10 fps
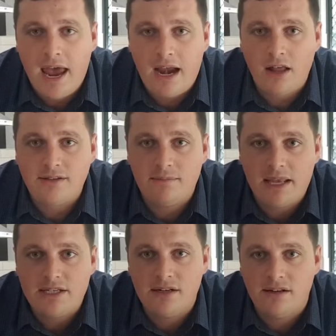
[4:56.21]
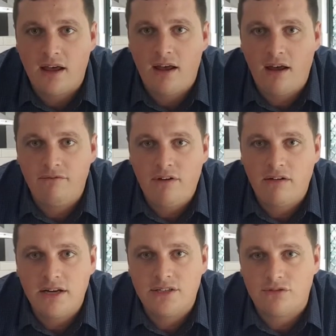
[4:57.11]
And as I mentioned,
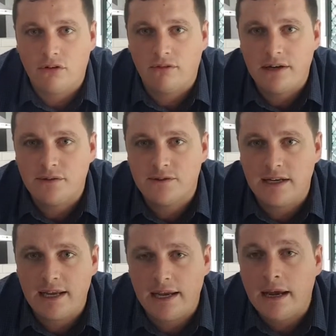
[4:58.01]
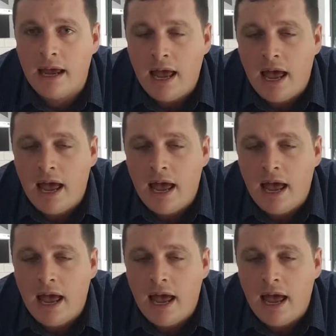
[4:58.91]
very strong rentals in here.